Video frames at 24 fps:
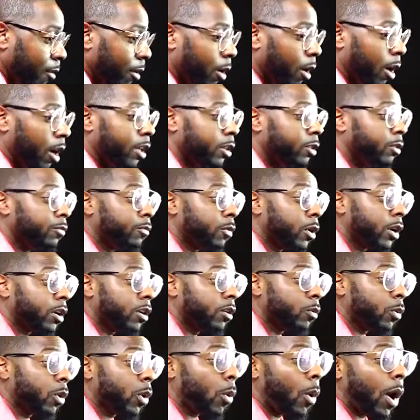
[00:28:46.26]
require you
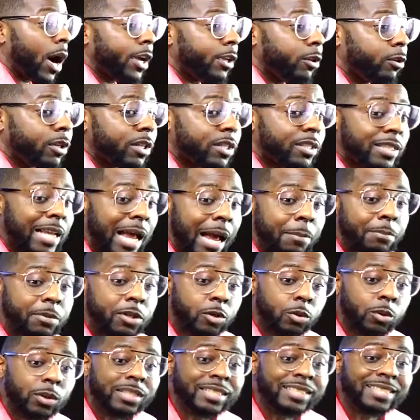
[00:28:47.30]
require you to stop
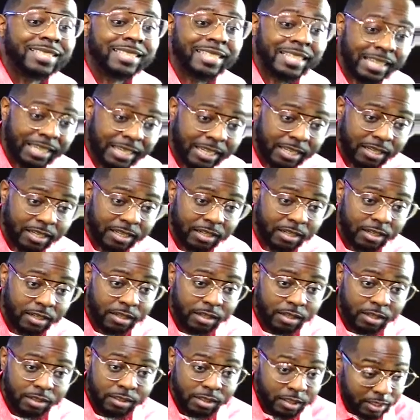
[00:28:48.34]
doing sin,
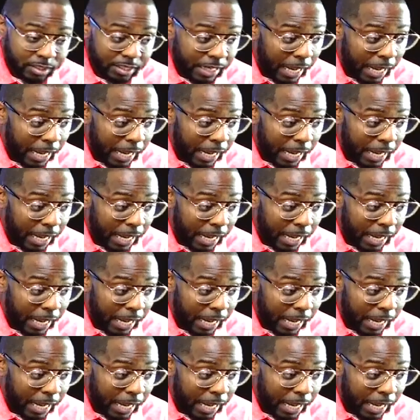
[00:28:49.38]
just